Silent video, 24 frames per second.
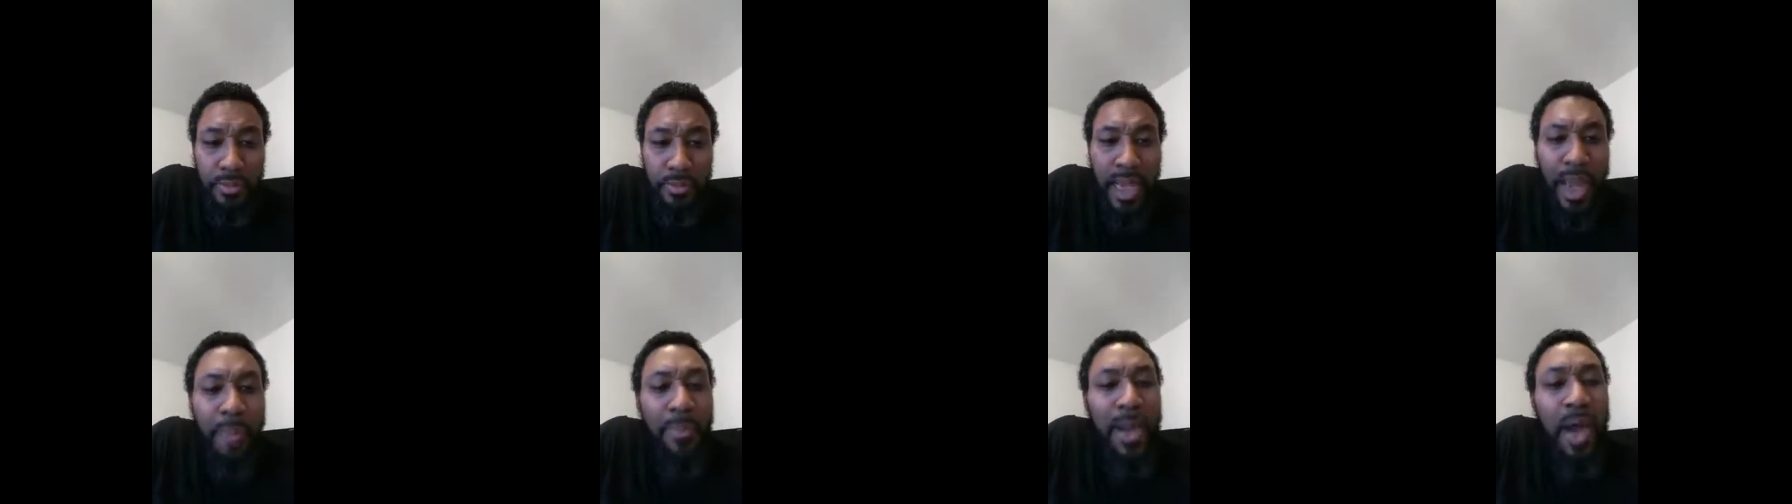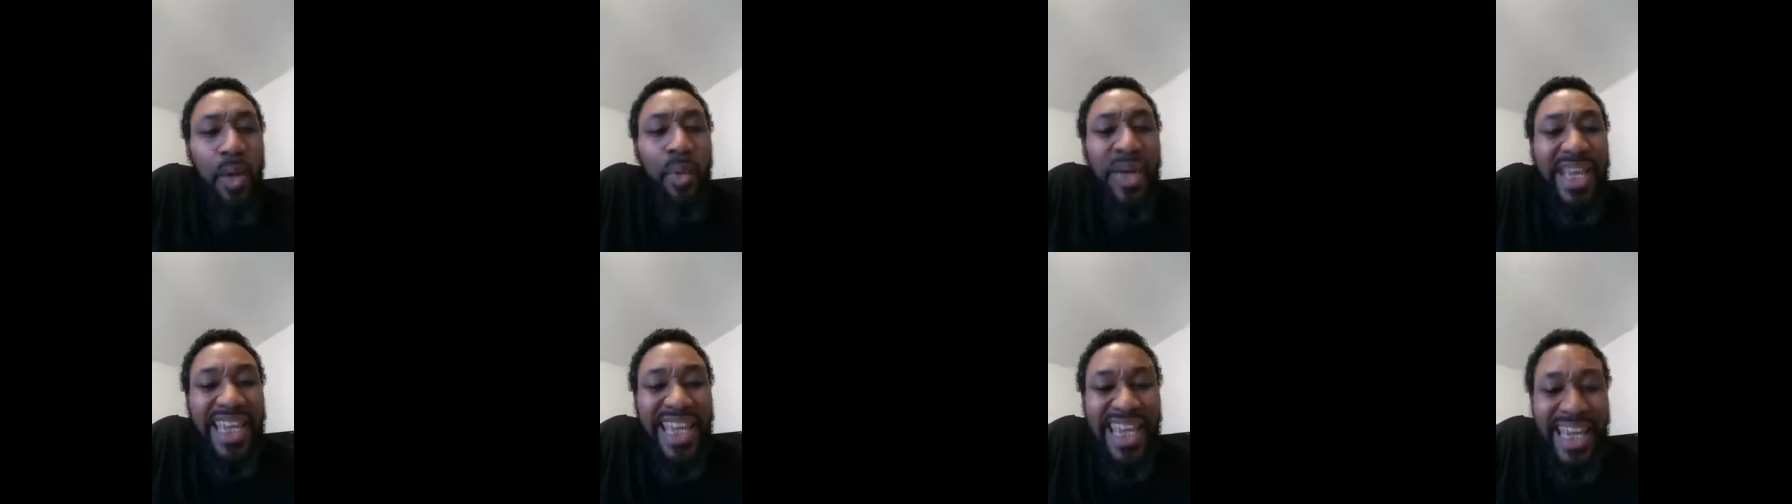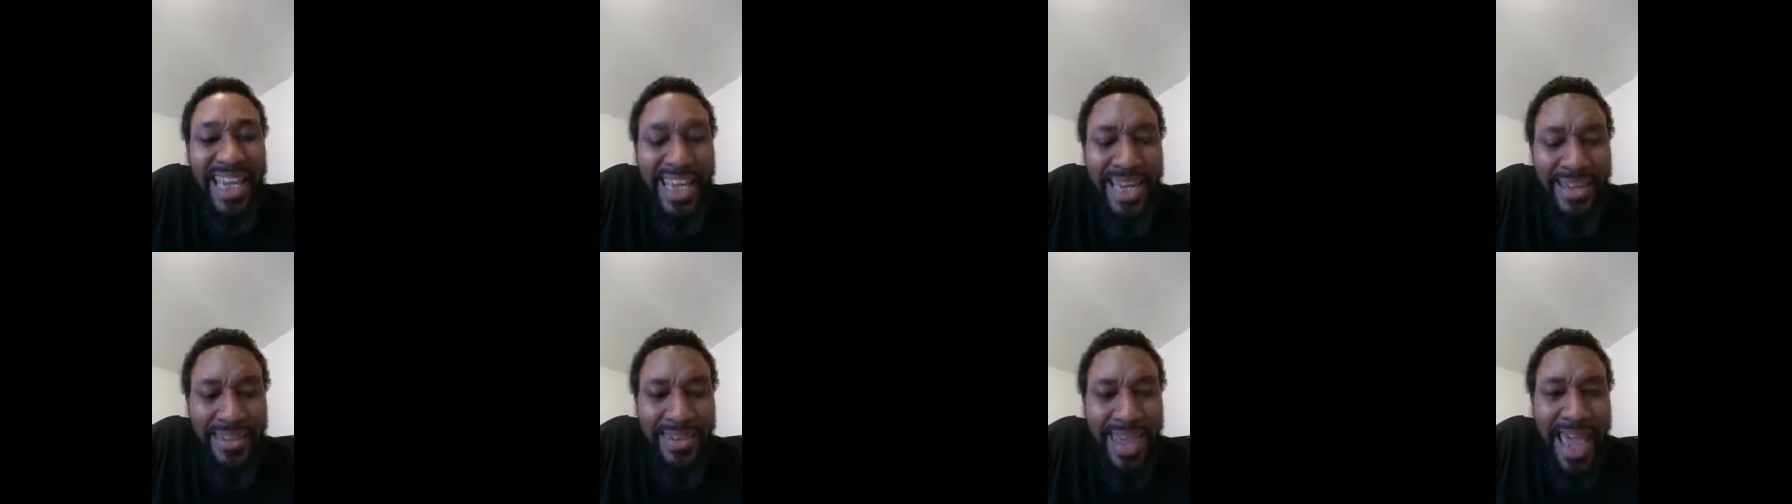How about we
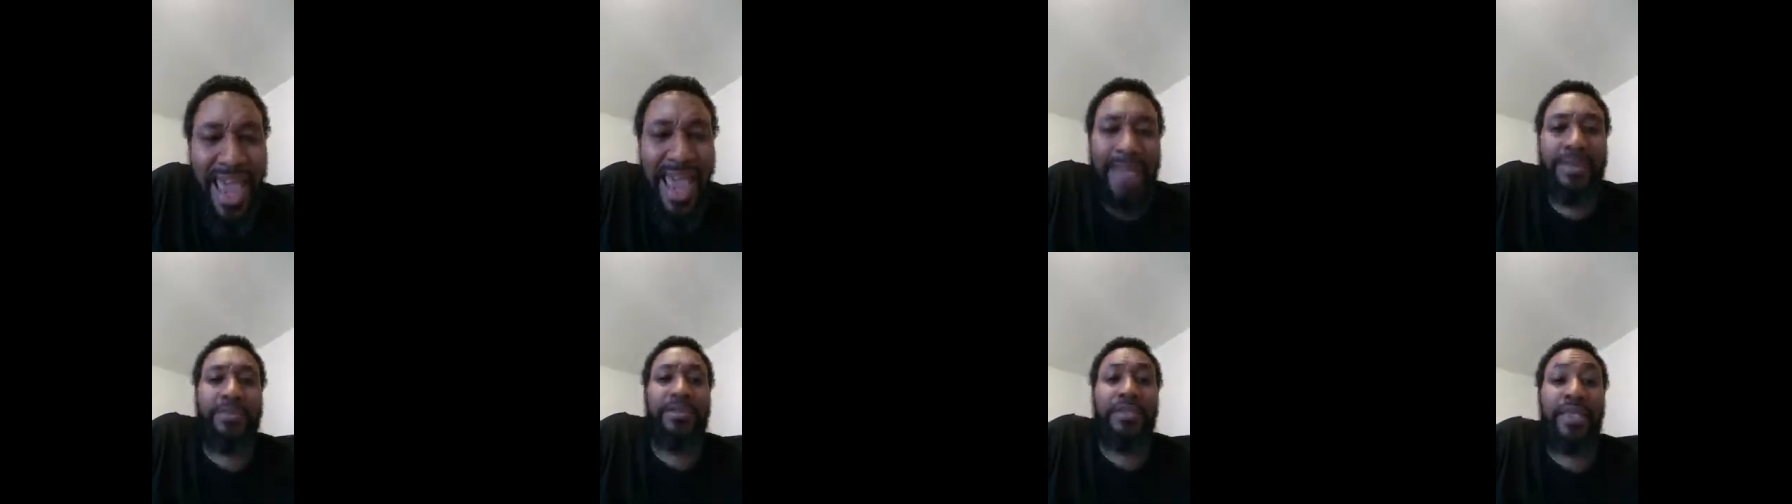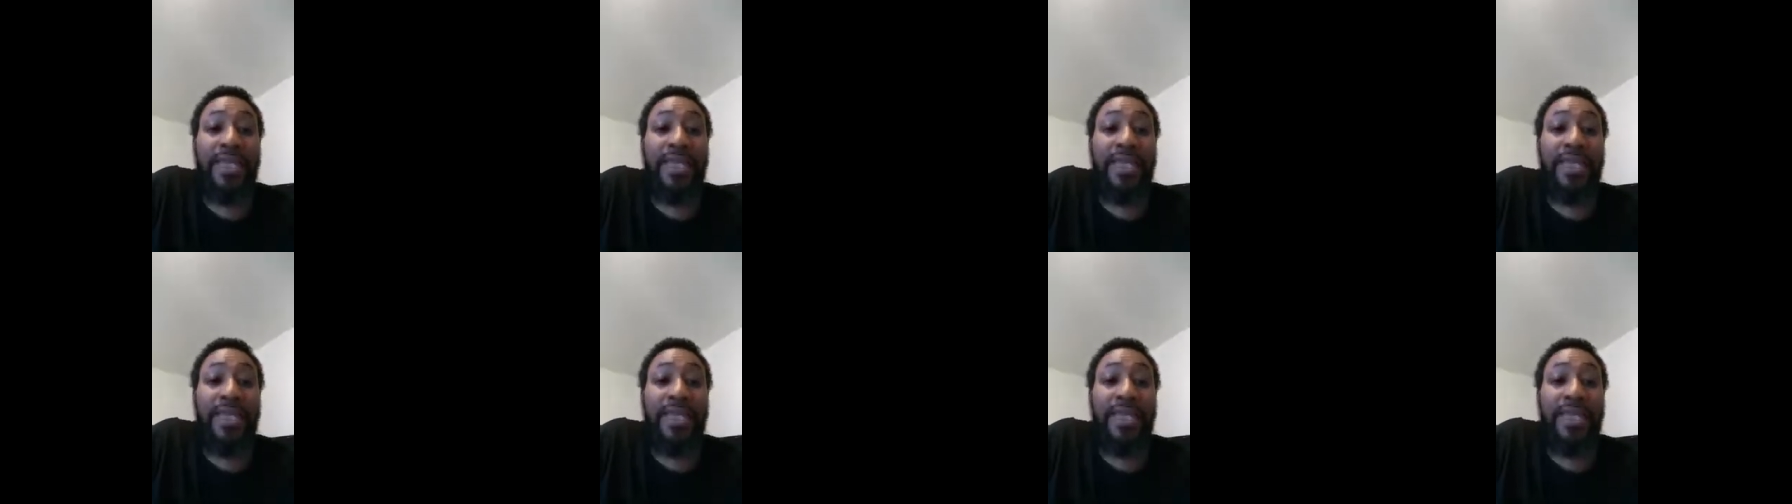end that?